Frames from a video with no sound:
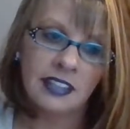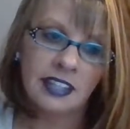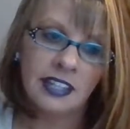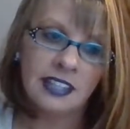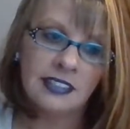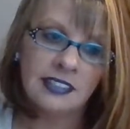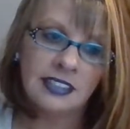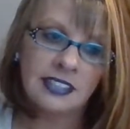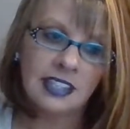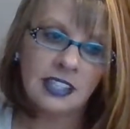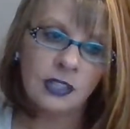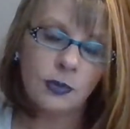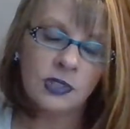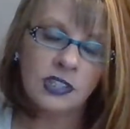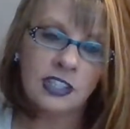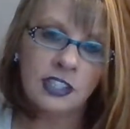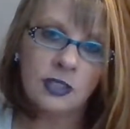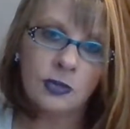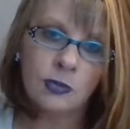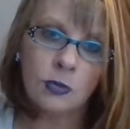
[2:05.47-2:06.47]
It's like when
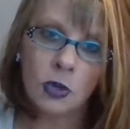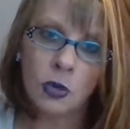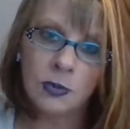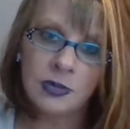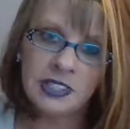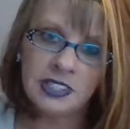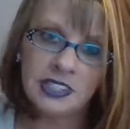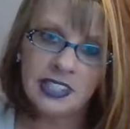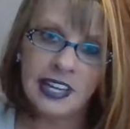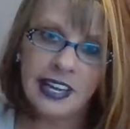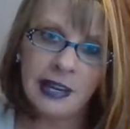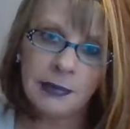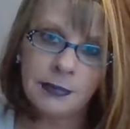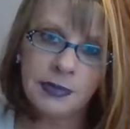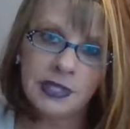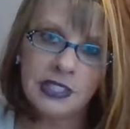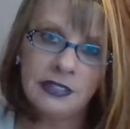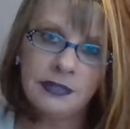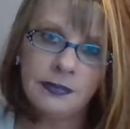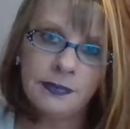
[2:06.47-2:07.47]
these moments
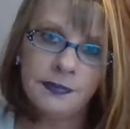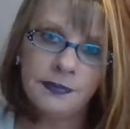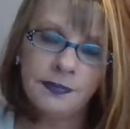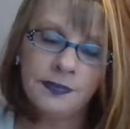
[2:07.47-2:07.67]
happen,